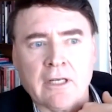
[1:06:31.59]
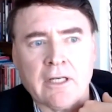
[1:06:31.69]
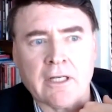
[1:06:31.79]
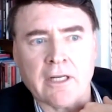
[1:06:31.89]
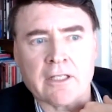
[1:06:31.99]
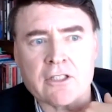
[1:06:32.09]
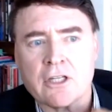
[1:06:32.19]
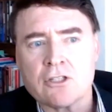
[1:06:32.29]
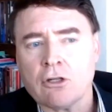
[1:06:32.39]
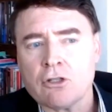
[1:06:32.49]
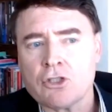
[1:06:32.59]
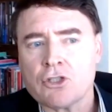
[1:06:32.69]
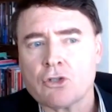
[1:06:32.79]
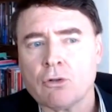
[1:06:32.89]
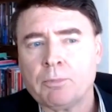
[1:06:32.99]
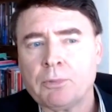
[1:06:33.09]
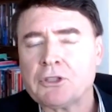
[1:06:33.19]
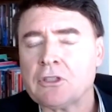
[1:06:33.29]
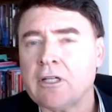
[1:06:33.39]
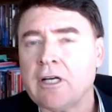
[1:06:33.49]
It's not just your
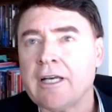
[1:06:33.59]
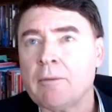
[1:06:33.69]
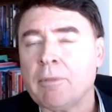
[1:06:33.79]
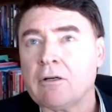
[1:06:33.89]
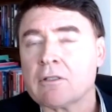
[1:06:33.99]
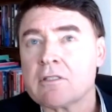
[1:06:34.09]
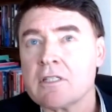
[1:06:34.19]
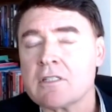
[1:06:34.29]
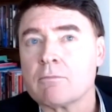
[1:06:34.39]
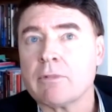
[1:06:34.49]
personal AI-powered assistant,